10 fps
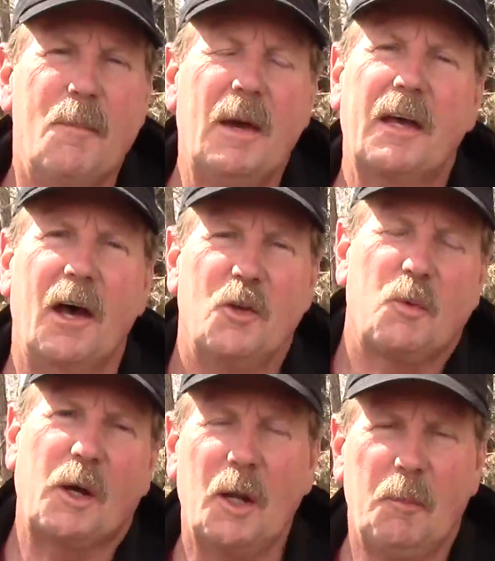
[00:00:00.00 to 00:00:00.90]
Because
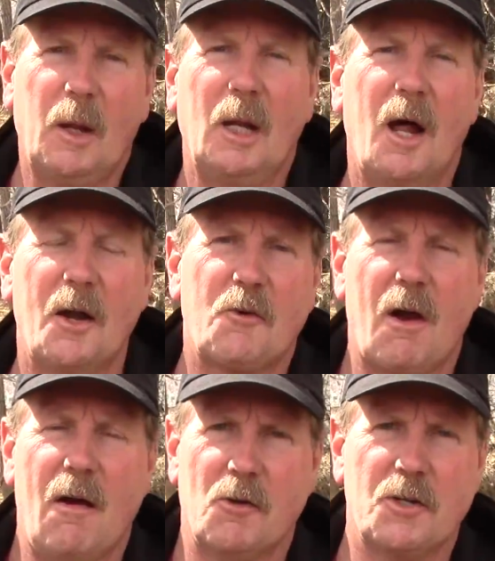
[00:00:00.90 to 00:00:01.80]
we're going to put a lot of
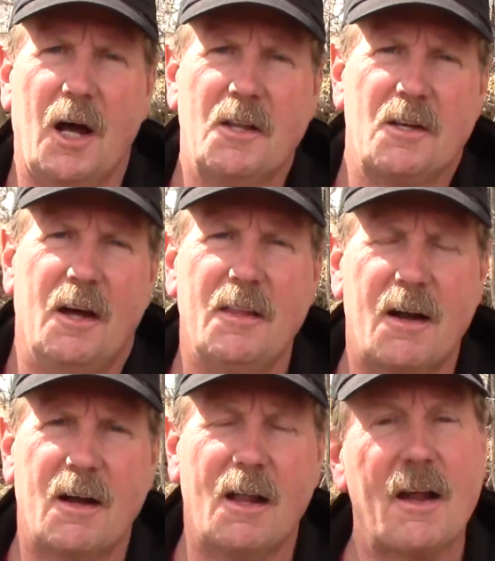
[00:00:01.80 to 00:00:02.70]
travel shots on
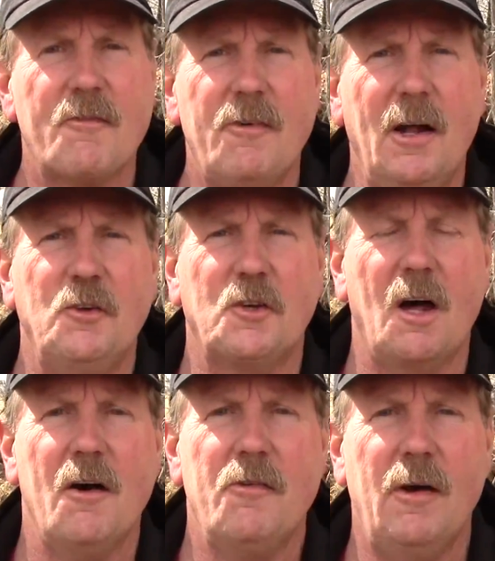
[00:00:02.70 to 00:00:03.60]
there and a lot of fun stuff,